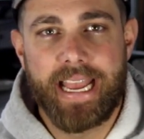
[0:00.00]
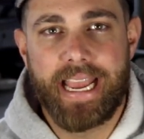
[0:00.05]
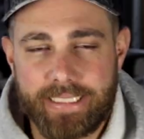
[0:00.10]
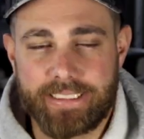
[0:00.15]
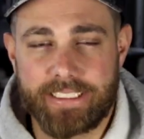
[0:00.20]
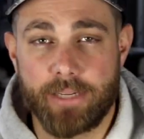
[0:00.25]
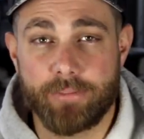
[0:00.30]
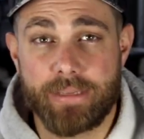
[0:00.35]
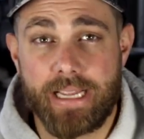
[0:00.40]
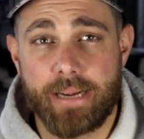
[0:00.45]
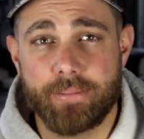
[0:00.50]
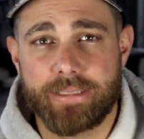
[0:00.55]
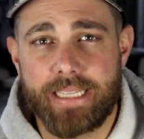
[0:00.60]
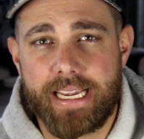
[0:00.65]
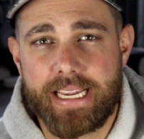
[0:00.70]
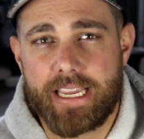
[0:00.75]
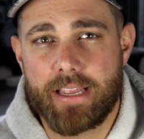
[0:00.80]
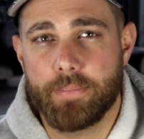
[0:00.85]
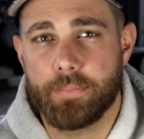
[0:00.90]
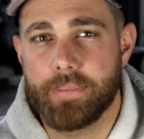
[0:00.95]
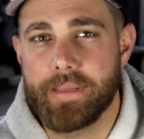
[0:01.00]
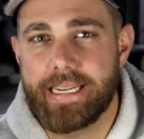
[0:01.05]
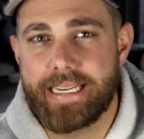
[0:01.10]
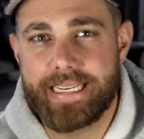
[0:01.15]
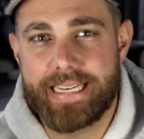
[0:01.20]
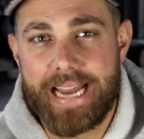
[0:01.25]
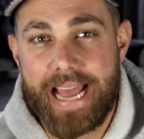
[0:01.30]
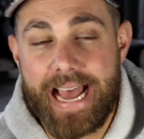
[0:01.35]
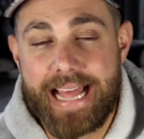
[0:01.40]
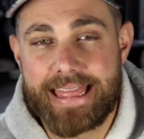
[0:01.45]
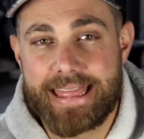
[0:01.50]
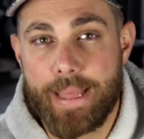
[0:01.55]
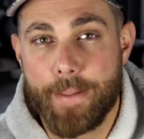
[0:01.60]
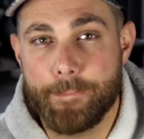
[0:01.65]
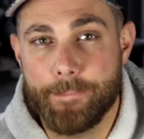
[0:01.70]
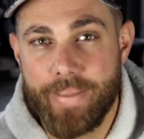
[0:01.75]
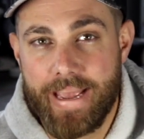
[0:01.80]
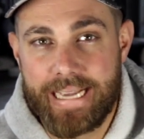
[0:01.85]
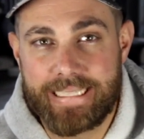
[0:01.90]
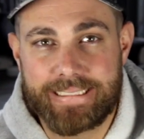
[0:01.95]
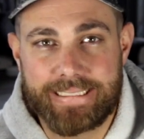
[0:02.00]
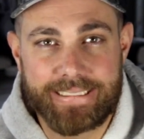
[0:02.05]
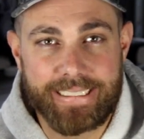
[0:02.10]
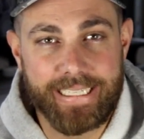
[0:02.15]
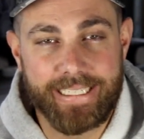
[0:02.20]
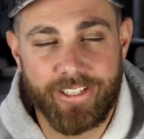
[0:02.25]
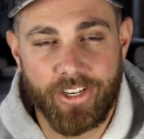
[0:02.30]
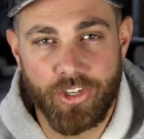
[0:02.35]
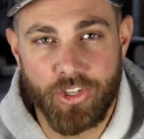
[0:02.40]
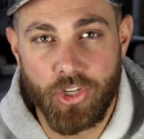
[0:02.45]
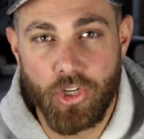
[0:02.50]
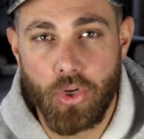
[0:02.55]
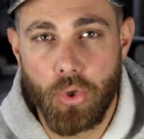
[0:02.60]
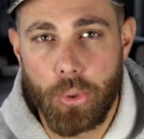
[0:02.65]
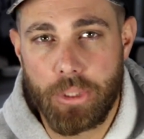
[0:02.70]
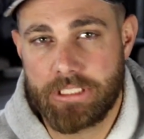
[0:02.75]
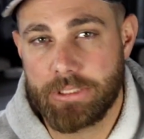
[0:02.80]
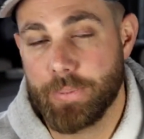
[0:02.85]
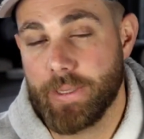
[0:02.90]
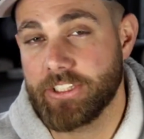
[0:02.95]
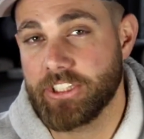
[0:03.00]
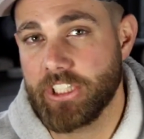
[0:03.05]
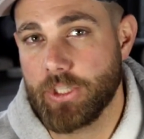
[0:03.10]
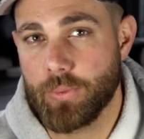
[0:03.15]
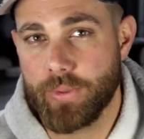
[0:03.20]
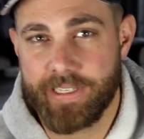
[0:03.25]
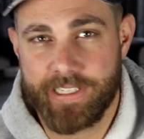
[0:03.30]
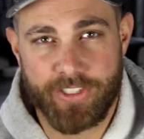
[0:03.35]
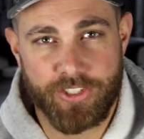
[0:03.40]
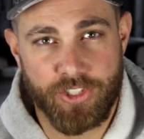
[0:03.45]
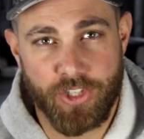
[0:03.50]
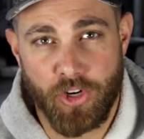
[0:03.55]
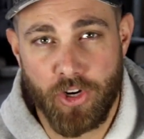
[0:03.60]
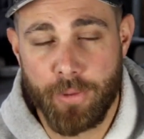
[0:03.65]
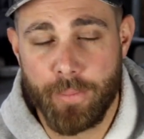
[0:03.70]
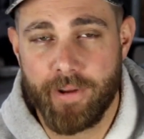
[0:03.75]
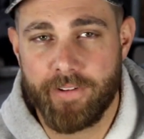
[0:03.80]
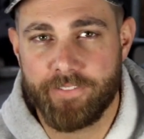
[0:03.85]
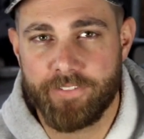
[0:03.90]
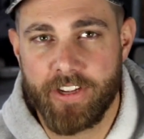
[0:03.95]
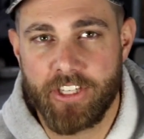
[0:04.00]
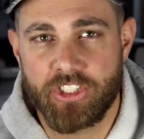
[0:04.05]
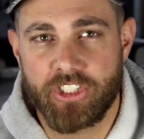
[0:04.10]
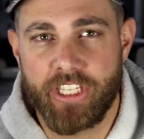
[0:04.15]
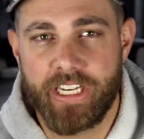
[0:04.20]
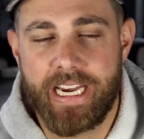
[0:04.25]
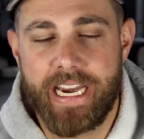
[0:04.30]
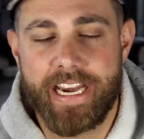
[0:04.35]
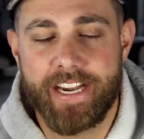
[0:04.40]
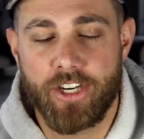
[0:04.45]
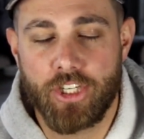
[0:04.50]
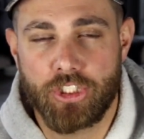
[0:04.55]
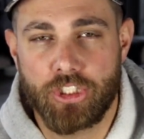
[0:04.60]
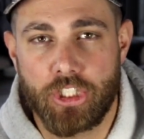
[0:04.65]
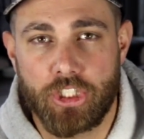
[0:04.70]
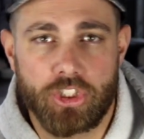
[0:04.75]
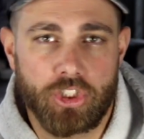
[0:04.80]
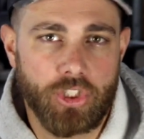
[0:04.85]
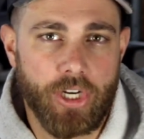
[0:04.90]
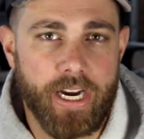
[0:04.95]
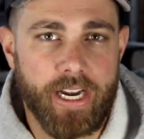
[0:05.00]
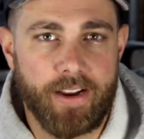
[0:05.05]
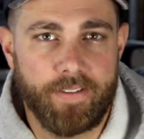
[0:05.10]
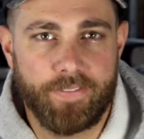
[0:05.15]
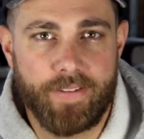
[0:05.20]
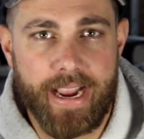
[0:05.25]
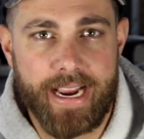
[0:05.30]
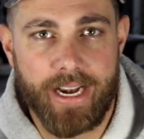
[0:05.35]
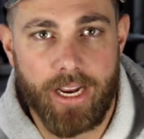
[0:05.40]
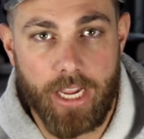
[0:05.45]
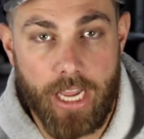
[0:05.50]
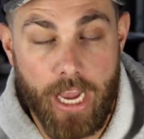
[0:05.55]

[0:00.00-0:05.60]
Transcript: And sometimes that can be not the best thing to do, especially when you're tournament fishing and you're just trying to find